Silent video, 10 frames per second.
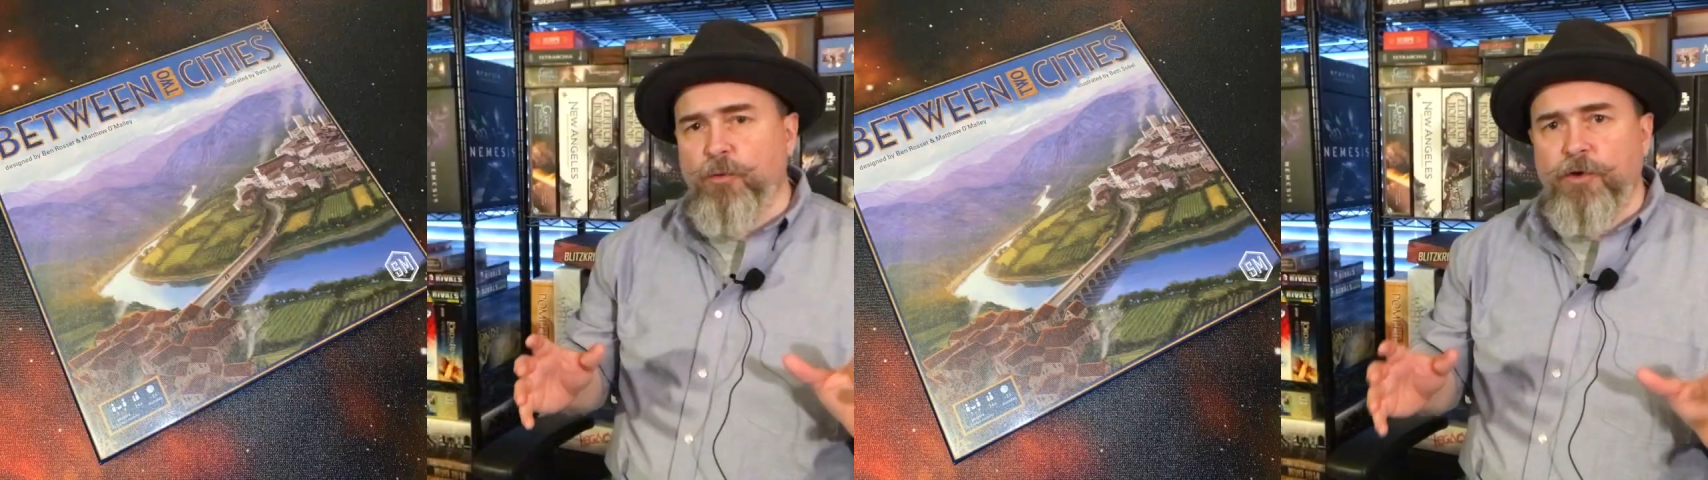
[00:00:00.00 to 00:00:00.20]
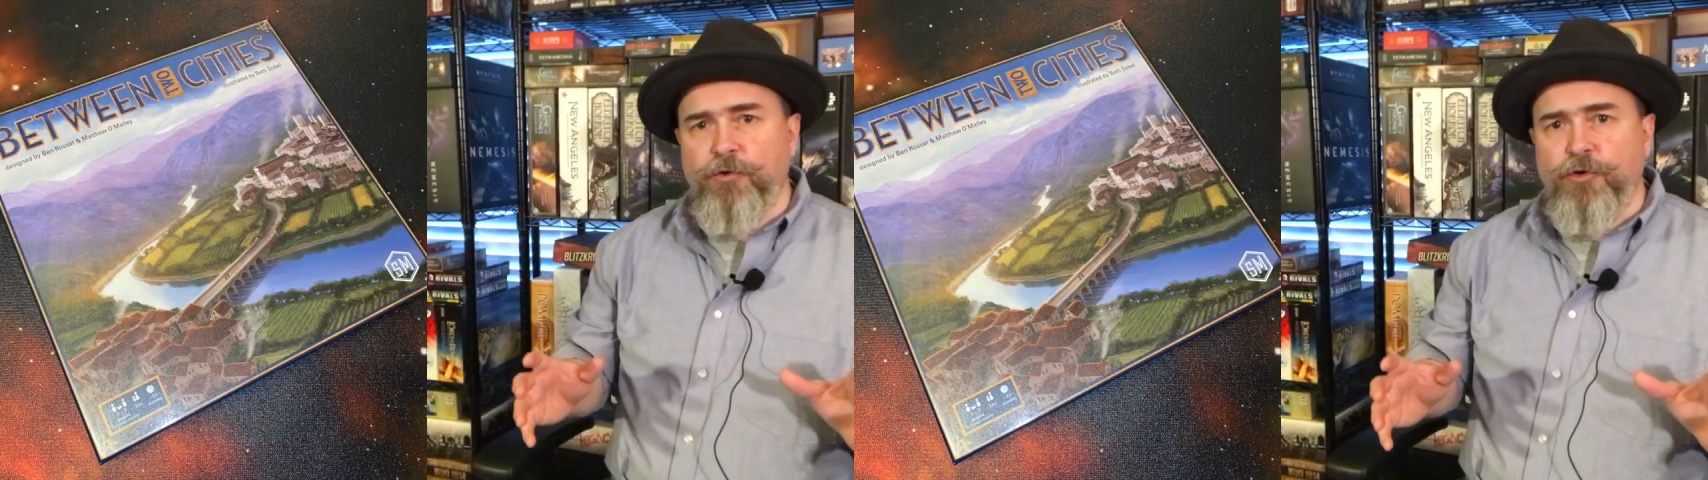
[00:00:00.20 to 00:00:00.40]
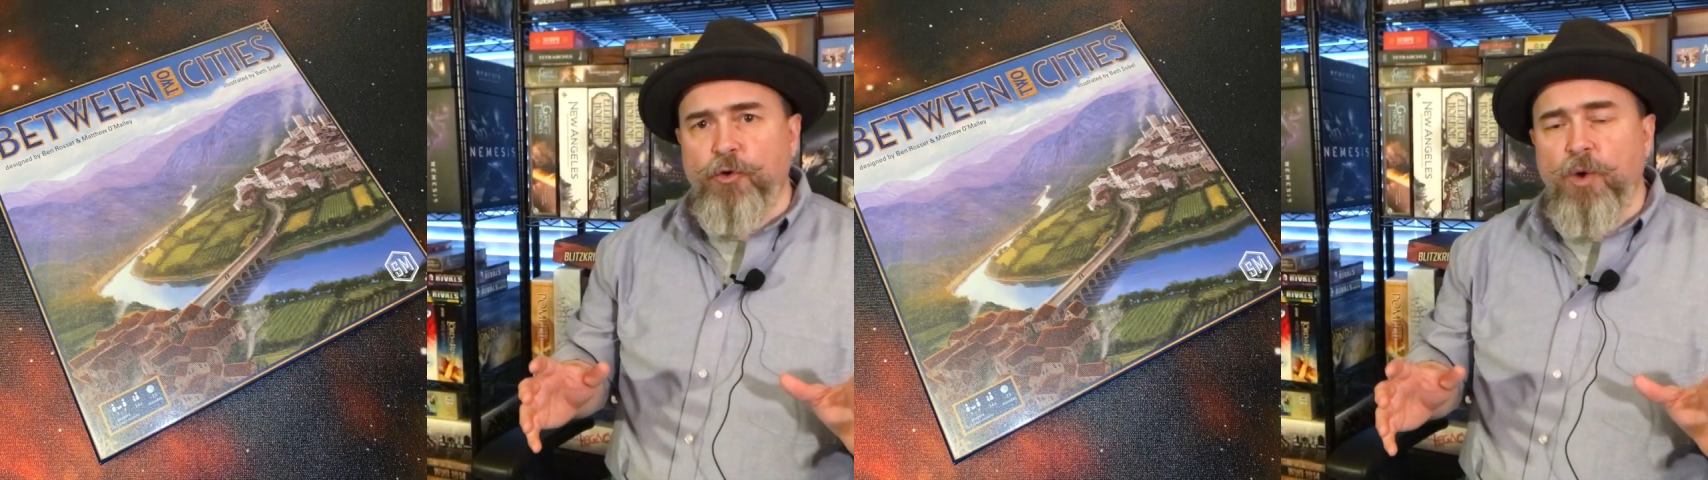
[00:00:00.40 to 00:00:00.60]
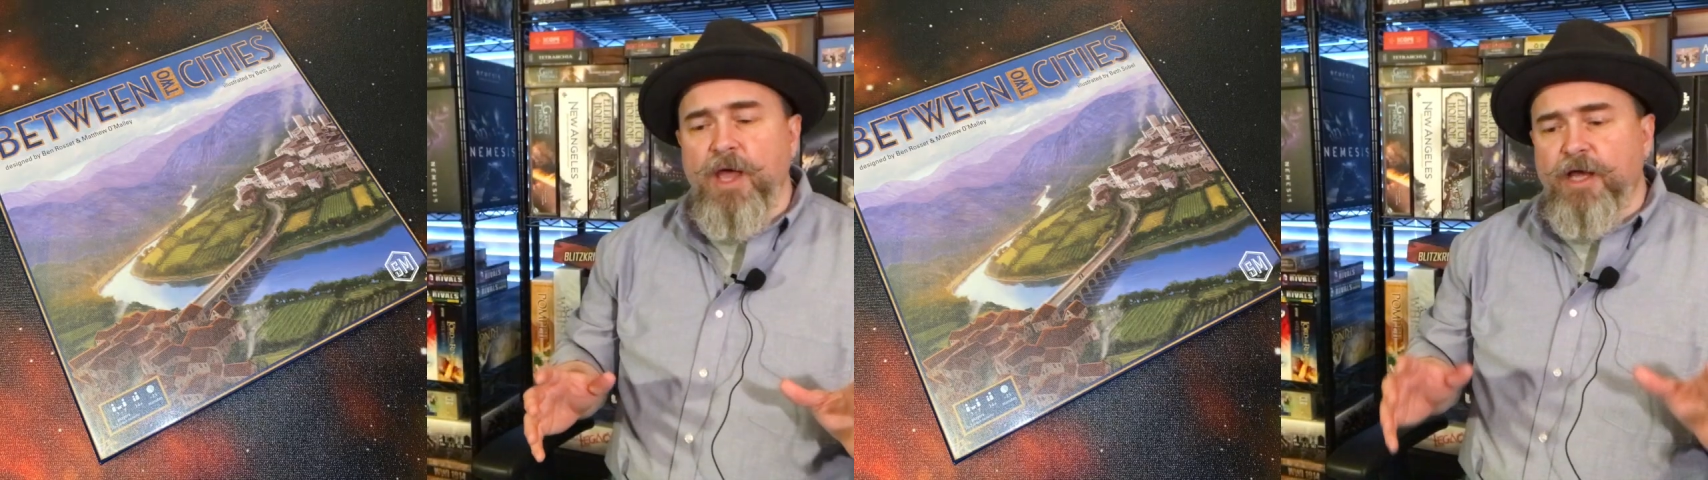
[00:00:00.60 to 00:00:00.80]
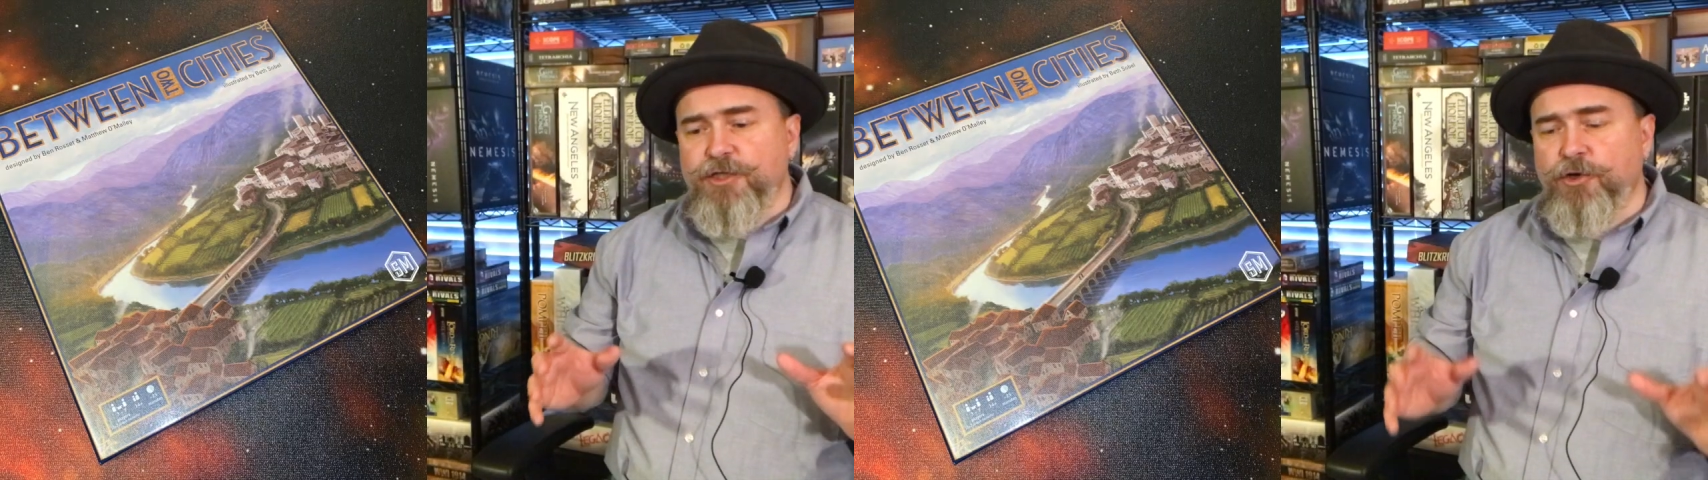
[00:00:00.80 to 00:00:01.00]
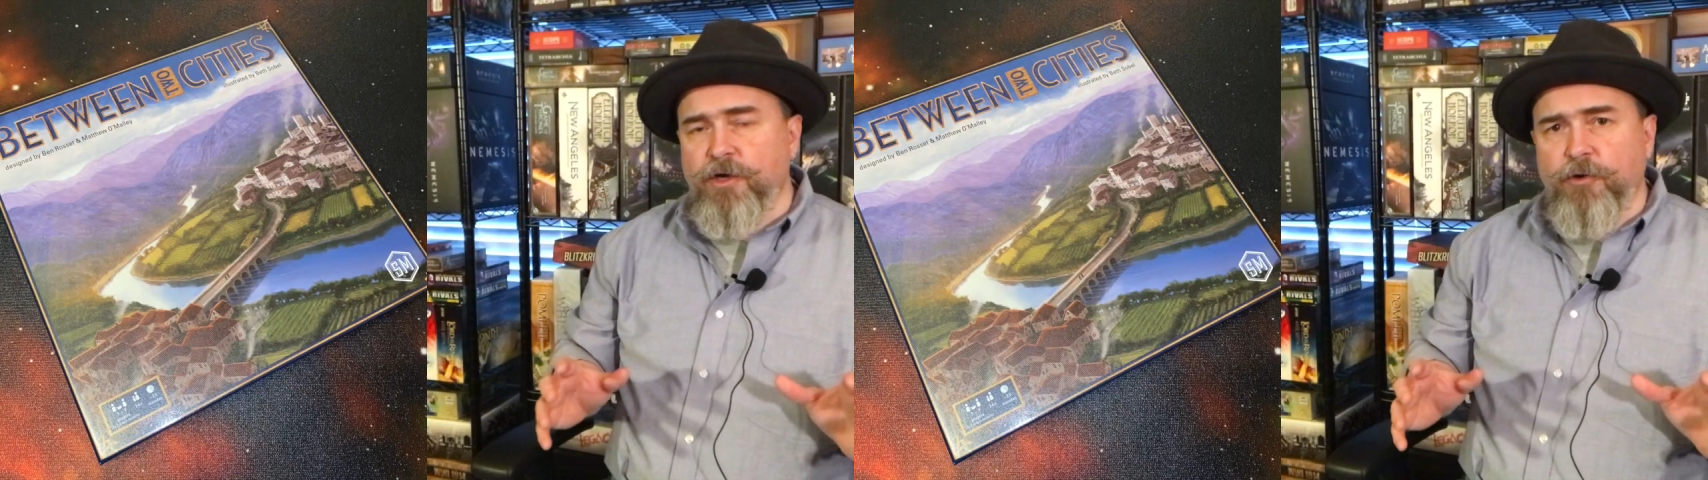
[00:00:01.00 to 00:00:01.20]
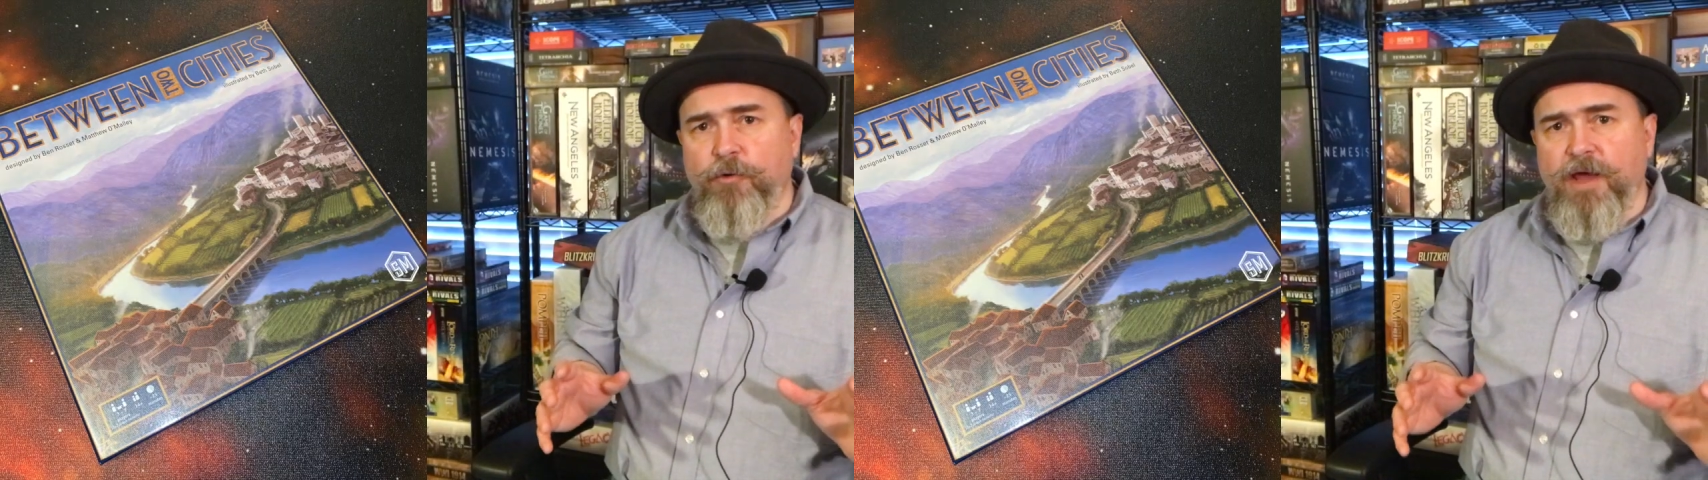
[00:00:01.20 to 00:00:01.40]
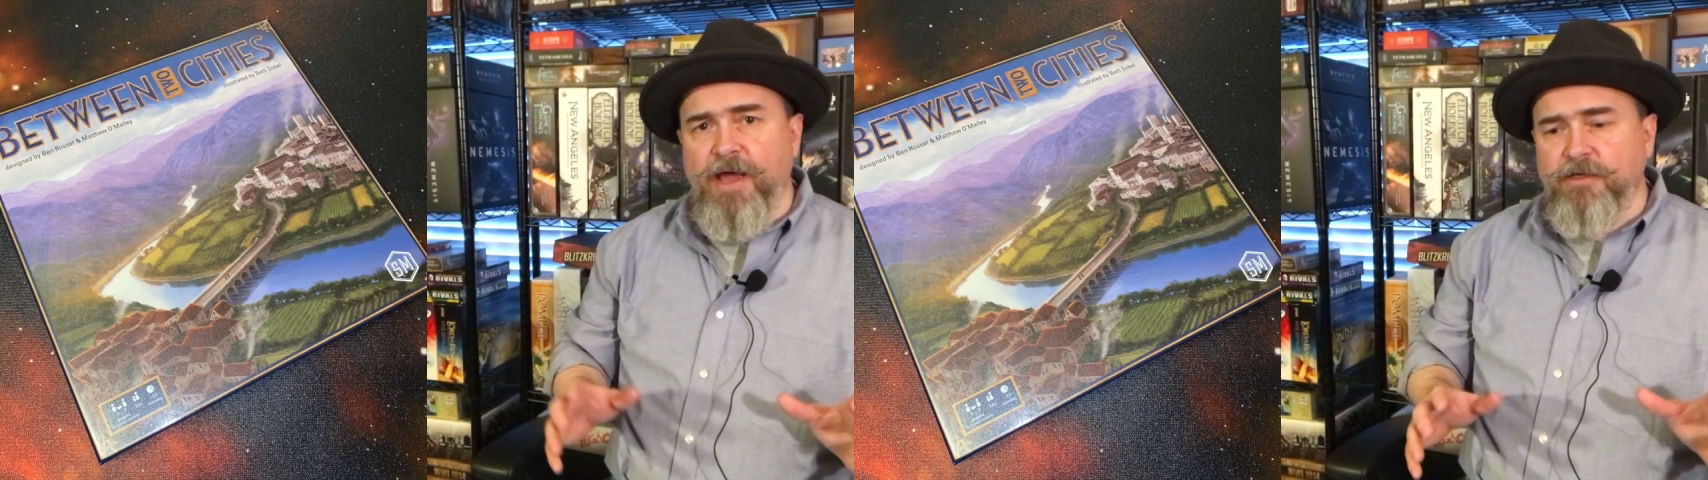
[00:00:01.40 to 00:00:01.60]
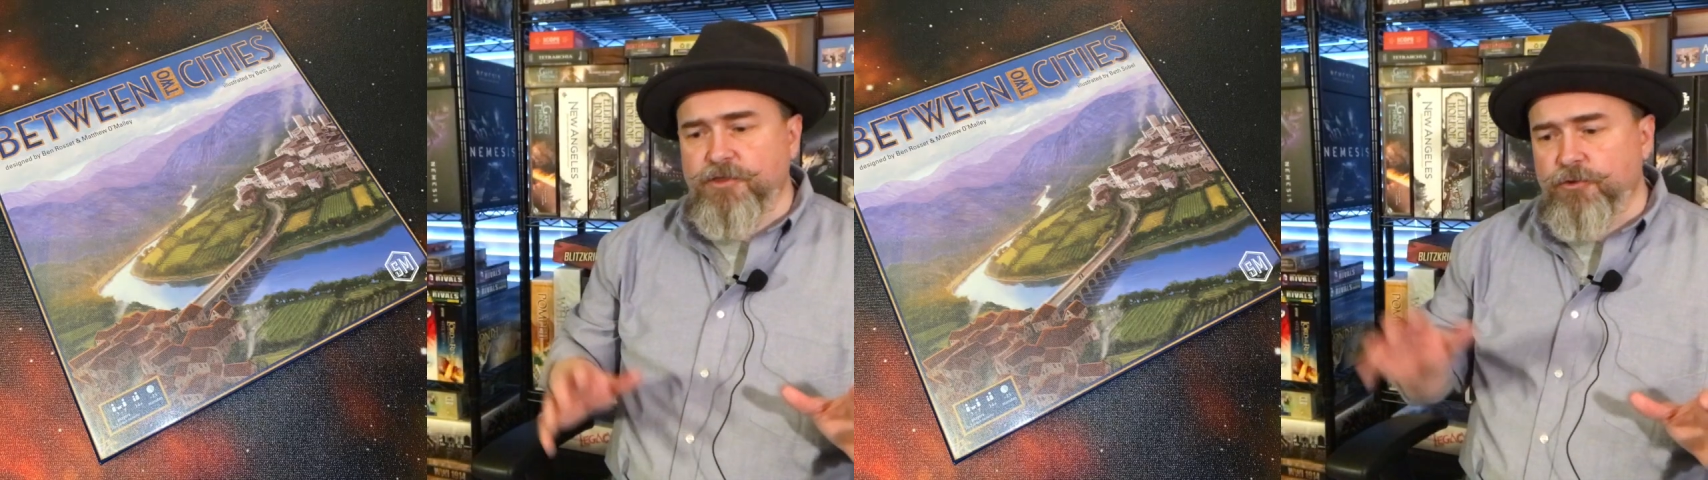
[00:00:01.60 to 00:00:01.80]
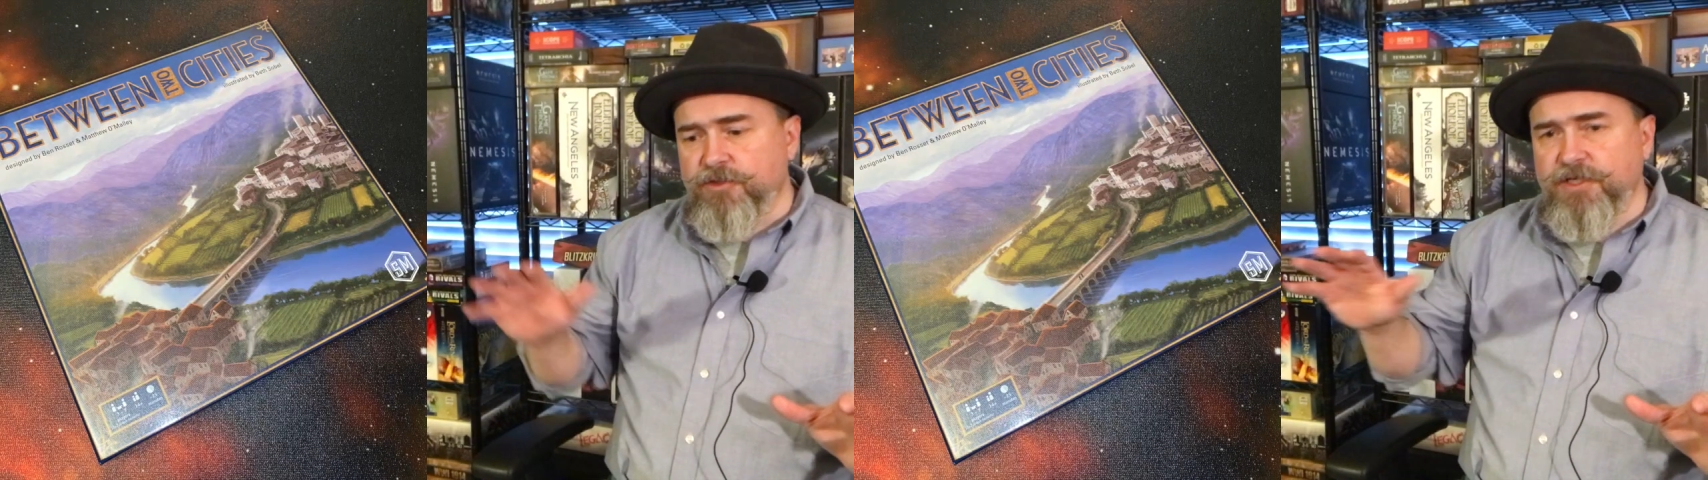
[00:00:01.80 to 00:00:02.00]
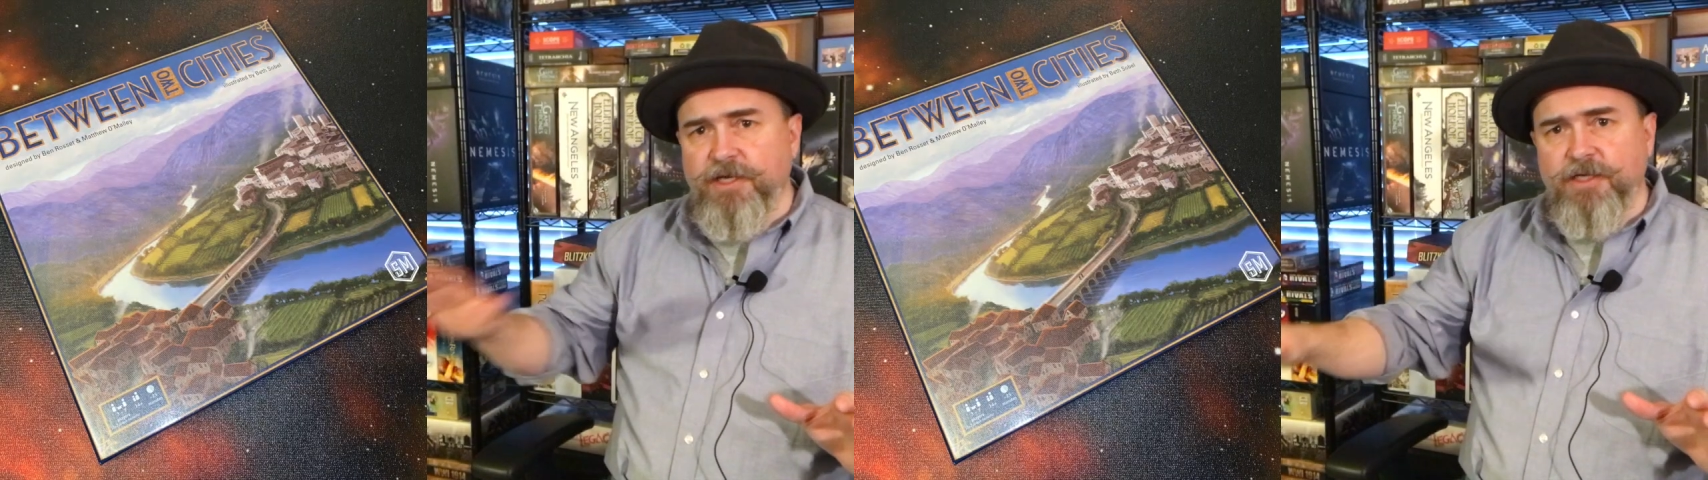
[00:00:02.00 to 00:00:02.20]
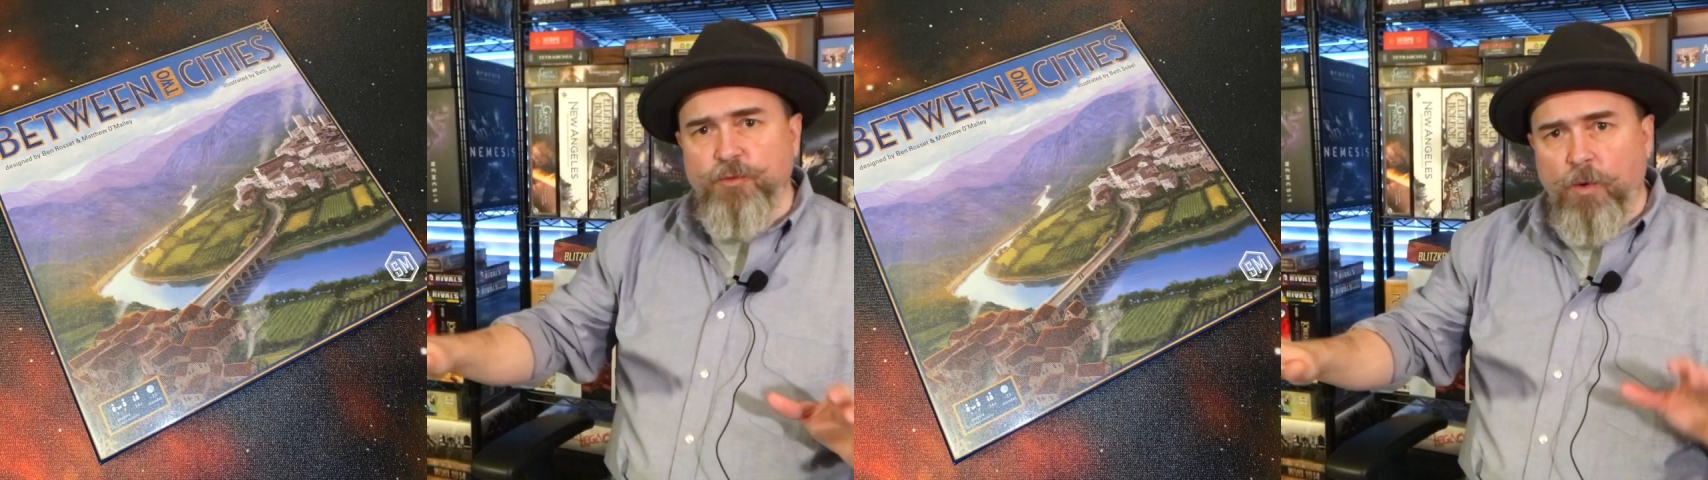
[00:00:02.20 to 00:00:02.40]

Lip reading: what you do is you're going to create two cities,